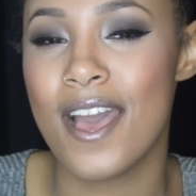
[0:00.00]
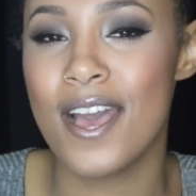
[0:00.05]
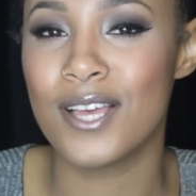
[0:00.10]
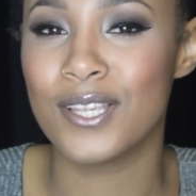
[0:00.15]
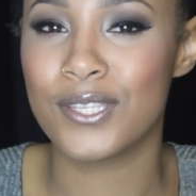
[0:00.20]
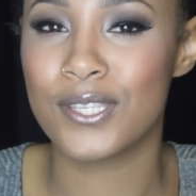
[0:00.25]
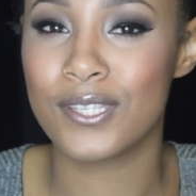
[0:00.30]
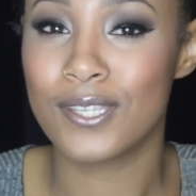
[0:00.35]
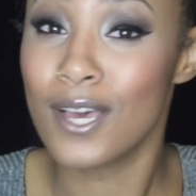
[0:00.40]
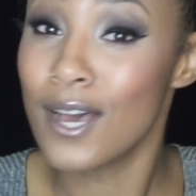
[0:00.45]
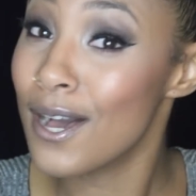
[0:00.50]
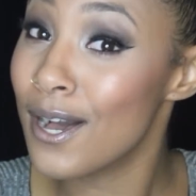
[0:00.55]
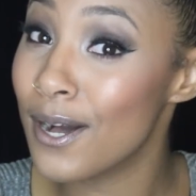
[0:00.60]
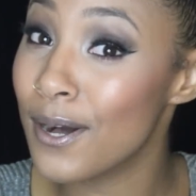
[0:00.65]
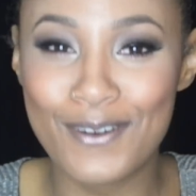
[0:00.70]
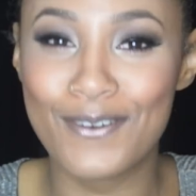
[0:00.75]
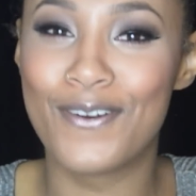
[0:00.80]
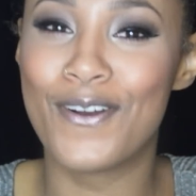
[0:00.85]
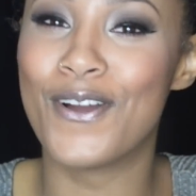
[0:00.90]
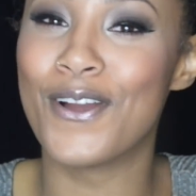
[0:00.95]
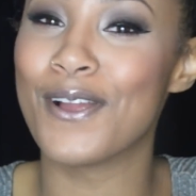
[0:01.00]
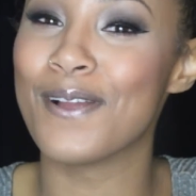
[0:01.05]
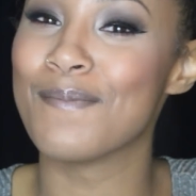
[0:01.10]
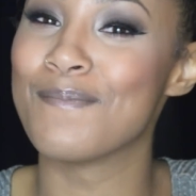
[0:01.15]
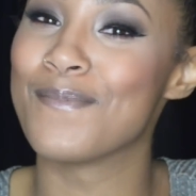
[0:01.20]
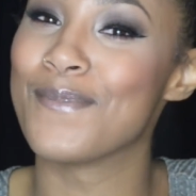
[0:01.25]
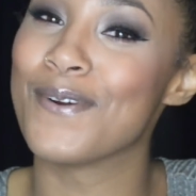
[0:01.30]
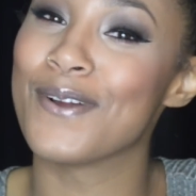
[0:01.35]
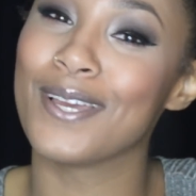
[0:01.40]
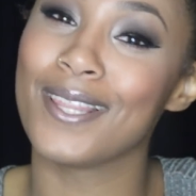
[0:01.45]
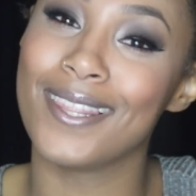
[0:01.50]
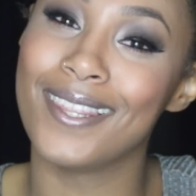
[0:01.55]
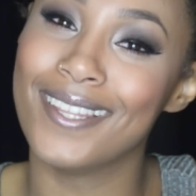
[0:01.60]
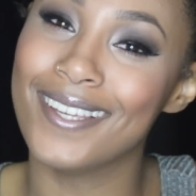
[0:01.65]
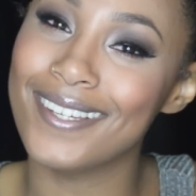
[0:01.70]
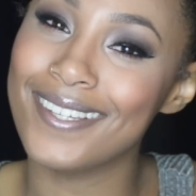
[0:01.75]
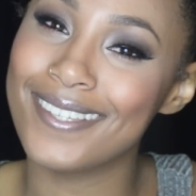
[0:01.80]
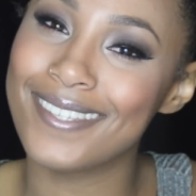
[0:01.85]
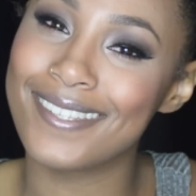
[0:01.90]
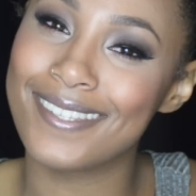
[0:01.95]
So for more
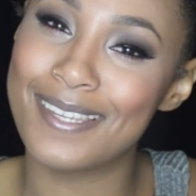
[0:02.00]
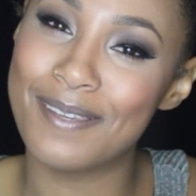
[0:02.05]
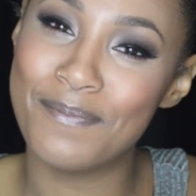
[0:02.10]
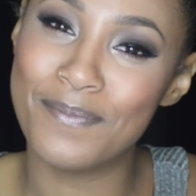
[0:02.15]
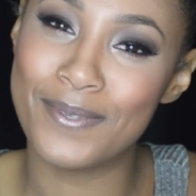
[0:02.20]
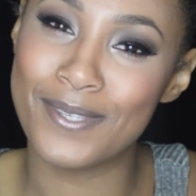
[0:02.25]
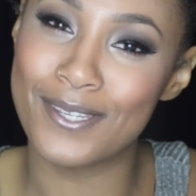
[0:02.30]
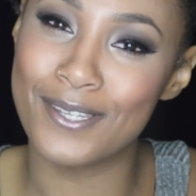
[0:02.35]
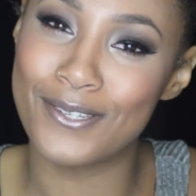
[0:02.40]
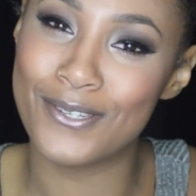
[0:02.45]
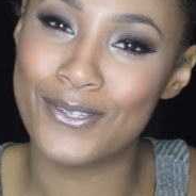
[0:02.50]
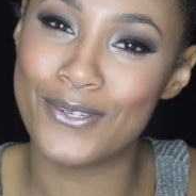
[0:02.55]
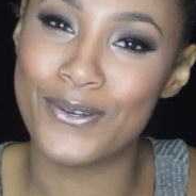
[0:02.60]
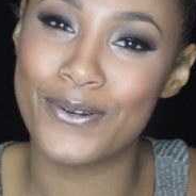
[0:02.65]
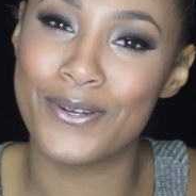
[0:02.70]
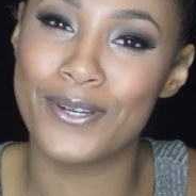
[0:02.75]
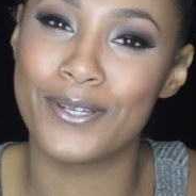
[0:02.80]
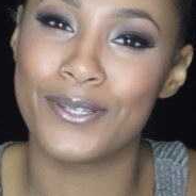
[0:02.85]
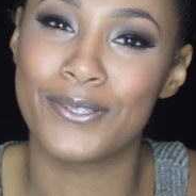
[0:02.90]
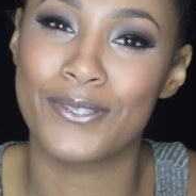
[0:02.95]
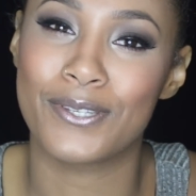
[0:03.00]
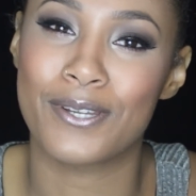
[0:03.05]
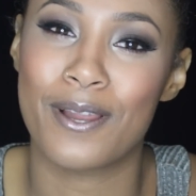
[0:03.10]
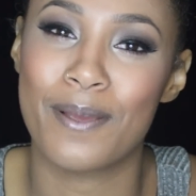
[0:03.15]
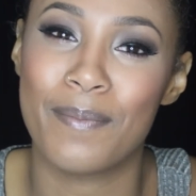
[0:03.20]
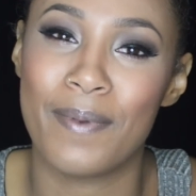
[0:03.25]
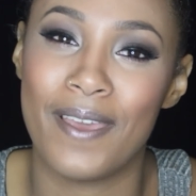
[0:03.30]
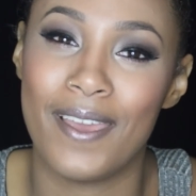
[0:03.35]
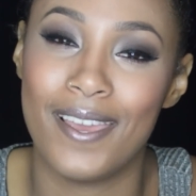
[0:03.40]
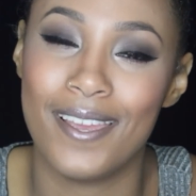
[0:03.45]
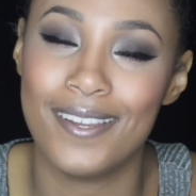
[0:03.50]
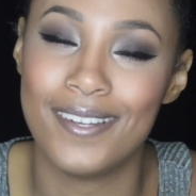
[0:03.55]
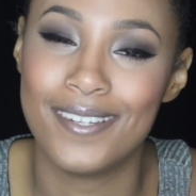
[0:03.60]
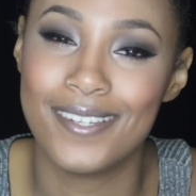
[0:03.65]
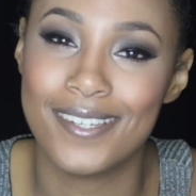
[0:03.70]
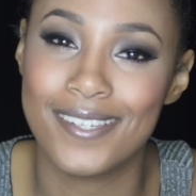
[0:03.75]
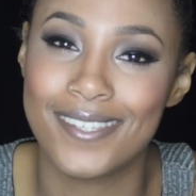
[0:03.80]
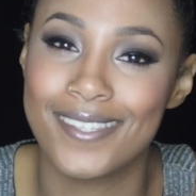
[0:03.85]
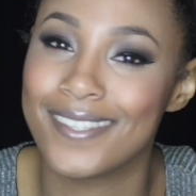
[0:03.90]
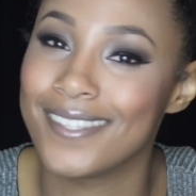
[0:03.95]
looks, tips, and tutorials on our
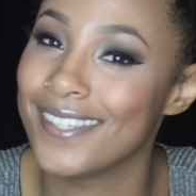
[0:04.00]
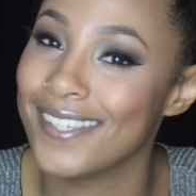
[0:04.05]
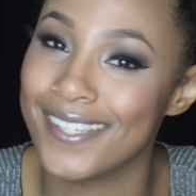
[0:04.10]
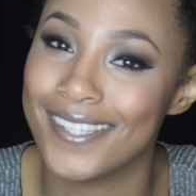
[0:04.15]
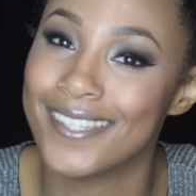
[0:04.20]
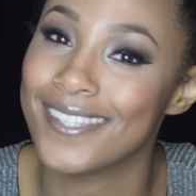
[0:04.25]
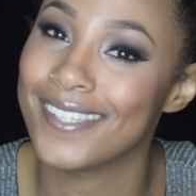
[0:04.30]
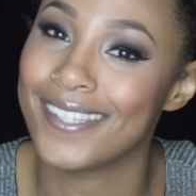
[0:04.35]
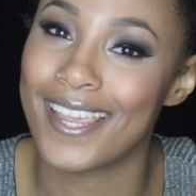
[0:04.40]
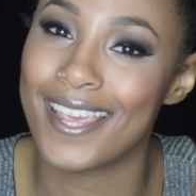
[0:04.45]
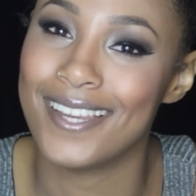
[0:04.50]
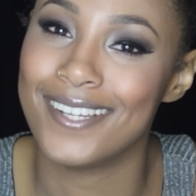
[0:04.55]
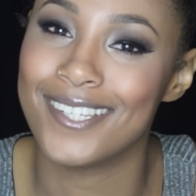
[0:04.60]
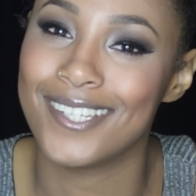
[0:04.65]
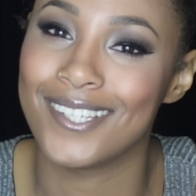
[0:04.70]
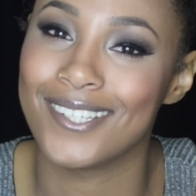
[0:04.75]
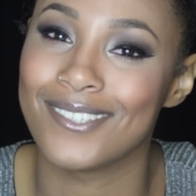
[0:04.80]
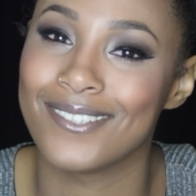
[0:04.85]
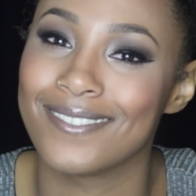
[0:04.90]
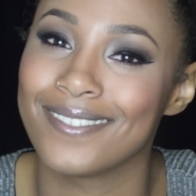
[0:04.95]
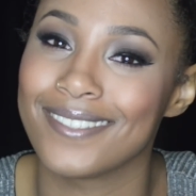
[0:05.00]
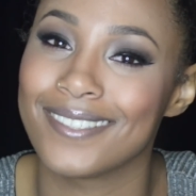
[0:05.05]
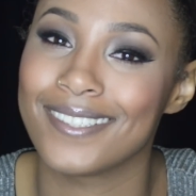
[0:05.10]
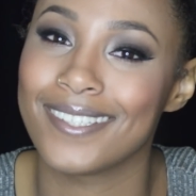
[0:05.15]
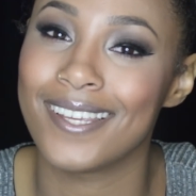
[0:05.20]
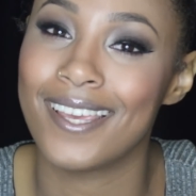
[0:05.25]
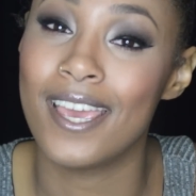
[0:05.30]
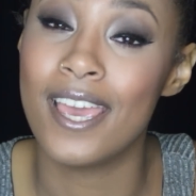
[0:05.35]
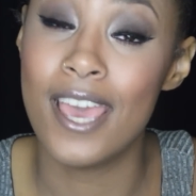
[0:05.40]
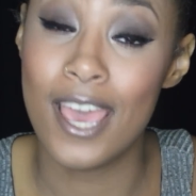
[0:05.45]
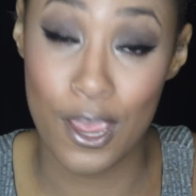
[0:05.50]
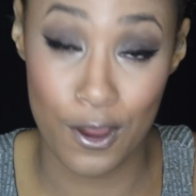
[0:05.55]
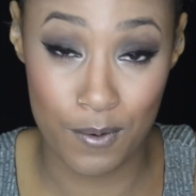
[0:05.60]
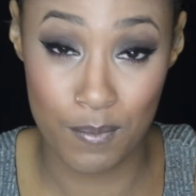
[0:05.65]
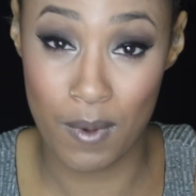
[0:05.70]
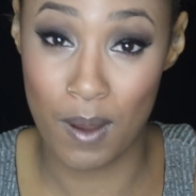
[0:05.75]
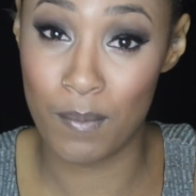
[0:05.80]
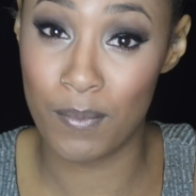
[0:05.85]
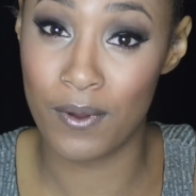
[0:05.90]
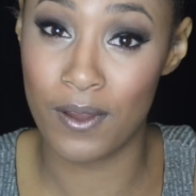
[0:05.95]
page, just stay tuned.
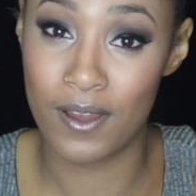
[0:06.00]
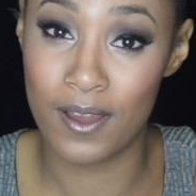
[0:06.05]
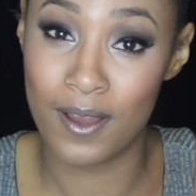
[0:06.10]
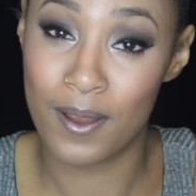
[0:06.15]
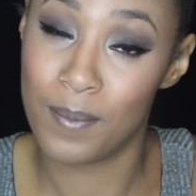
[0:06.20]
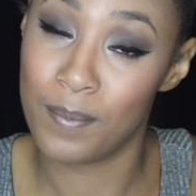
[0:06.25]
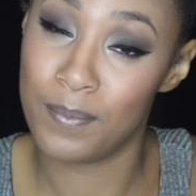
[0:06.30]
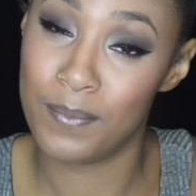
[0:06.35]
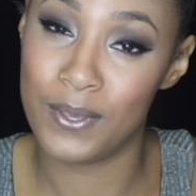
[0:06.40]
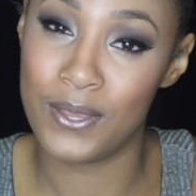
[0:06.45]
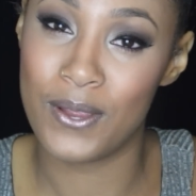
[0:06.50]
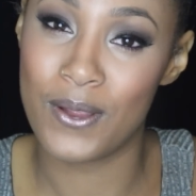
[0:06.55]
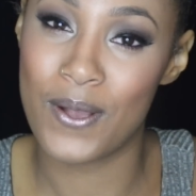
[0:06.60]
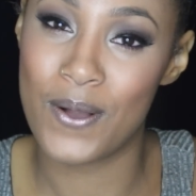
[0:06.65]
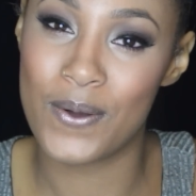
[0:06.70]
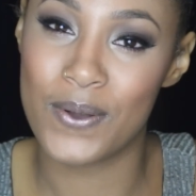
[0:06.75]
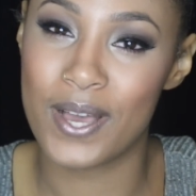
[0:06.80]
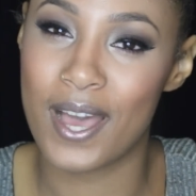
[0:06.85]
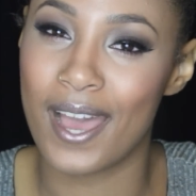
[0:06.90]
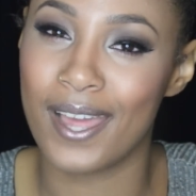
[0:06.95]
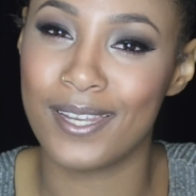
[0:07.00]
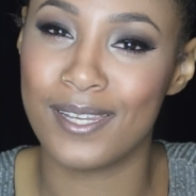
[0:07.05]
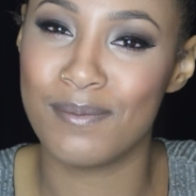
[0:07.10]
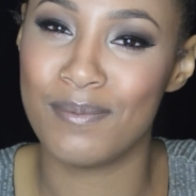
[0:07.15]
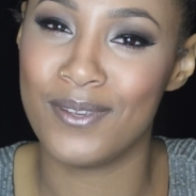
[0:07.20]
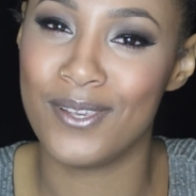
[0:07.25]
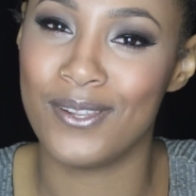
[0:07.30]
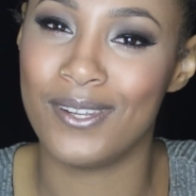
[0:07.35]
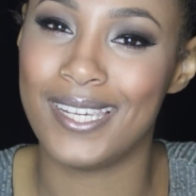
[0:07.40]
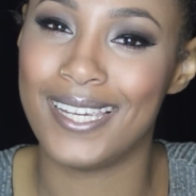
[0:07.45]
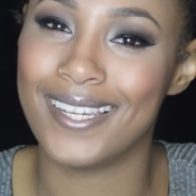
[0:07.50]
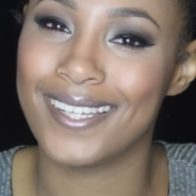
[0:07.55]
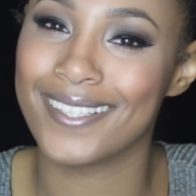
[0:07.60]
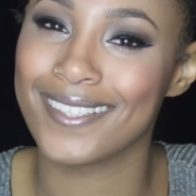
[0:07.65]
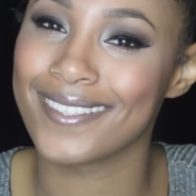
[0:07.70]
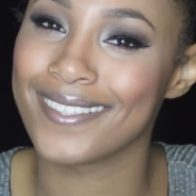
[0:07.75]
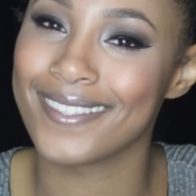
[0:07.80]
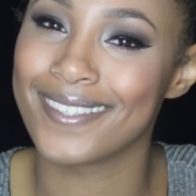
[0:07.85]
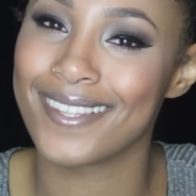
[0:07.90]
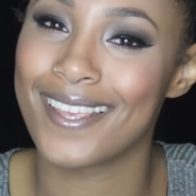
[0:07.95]
Remember, be your own kind of beauty.
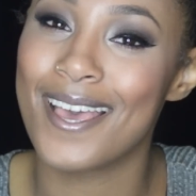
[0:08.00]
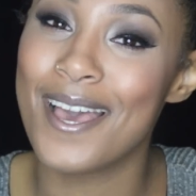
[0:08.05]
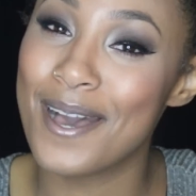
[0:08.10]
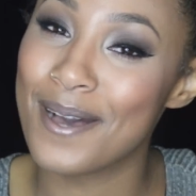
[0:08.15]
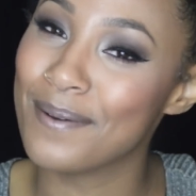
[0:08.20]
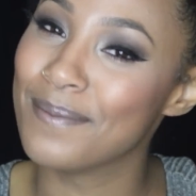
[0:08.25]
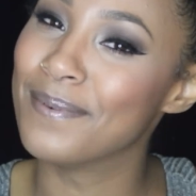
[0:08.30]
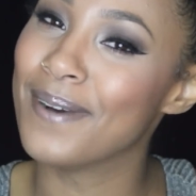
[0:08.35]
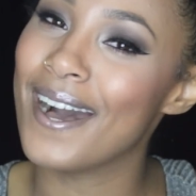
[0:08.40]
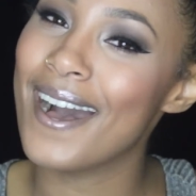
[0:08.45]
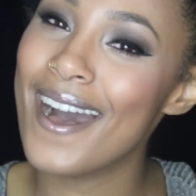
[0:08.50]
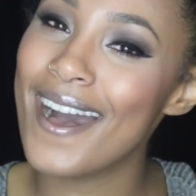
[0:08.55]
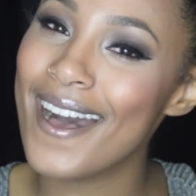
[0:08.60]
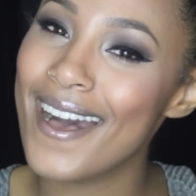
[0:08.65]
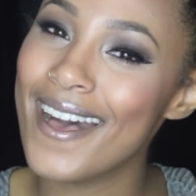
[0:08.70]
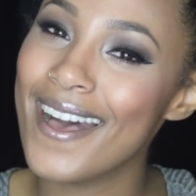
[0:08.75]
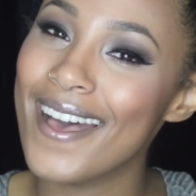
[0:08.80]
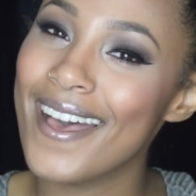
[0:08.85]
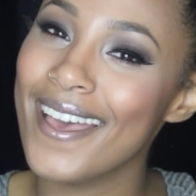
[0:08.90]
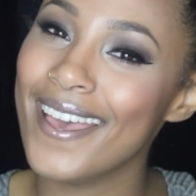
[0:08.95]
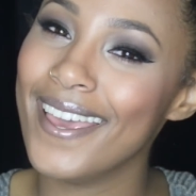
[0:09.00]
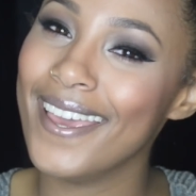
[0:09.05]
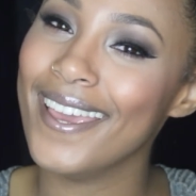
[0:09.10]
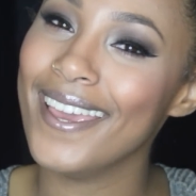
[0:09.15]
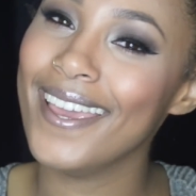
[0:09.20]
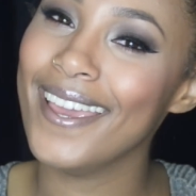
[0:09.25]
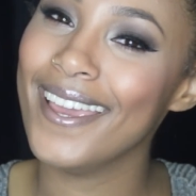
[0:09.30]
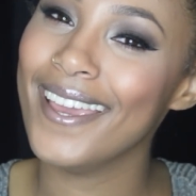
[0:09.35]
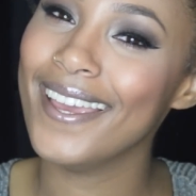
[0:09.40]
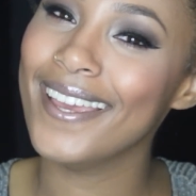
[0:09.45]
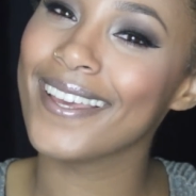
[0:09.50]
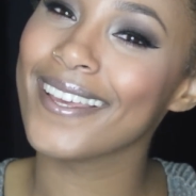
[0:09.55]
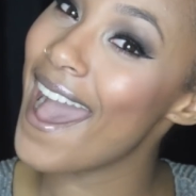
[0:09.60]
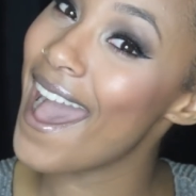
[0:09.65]
Bye!